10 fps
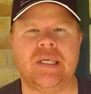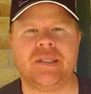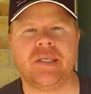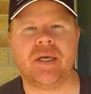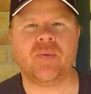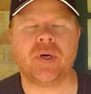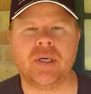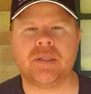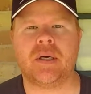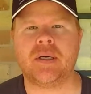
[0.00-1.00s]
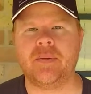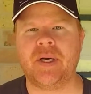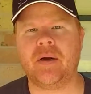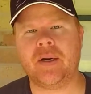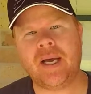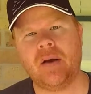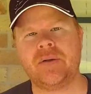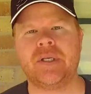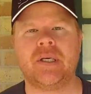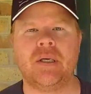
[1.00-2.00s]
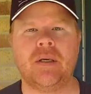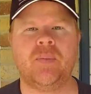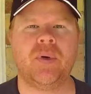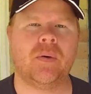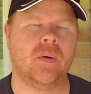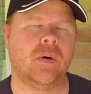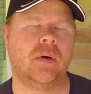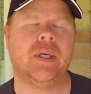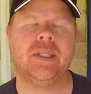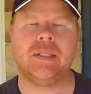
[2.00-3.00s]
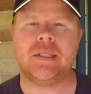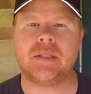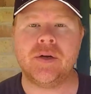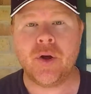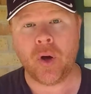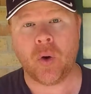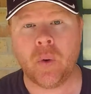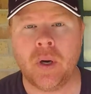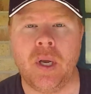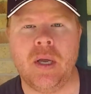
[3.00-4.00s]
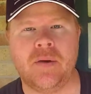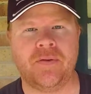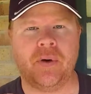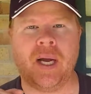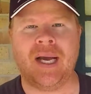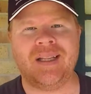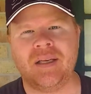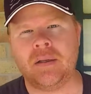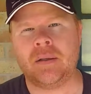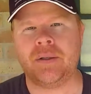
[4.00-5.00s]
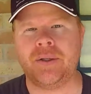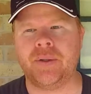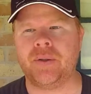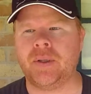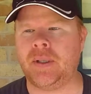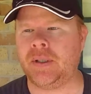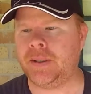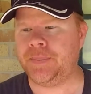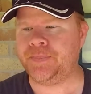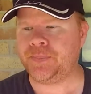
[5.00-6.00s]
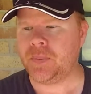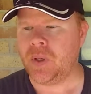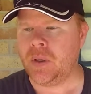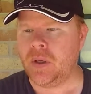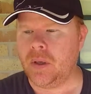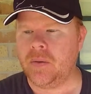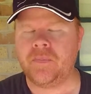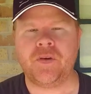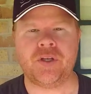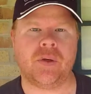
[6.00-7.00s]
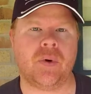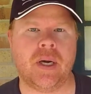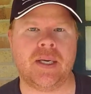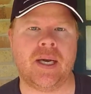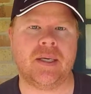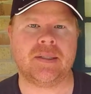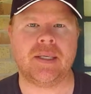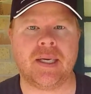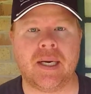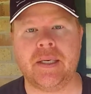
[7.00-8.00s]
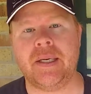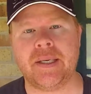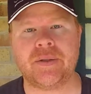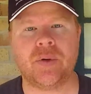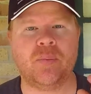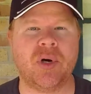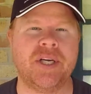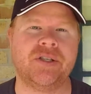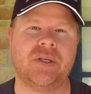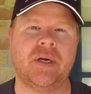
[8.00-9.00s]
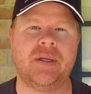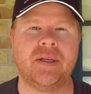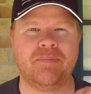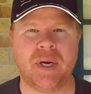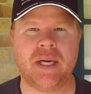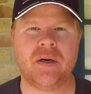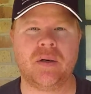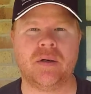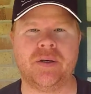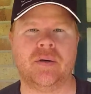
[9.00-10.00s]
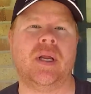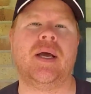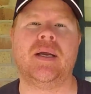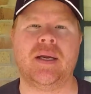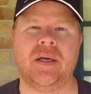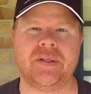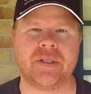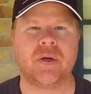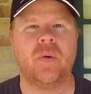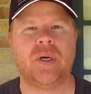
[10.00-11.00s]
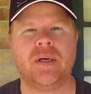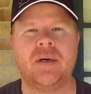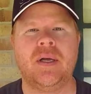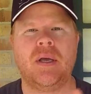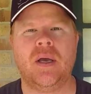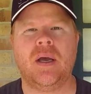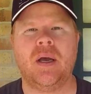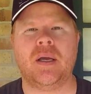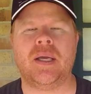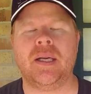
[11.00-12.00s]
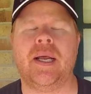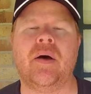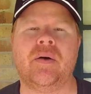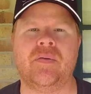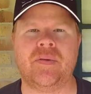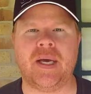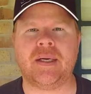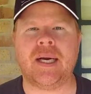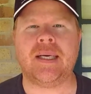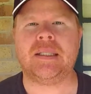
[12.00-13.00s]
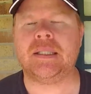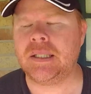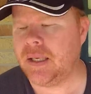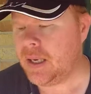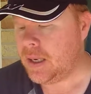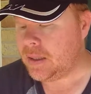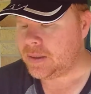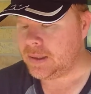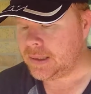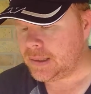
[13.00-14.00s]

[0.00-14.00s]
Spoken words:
and today we're going to talk about how to keep, or at least know, if your eyelet on your fishing rod has any kind of nicks or abrasions on it that might hurt your line as it's going in and out of that eyelet. So let's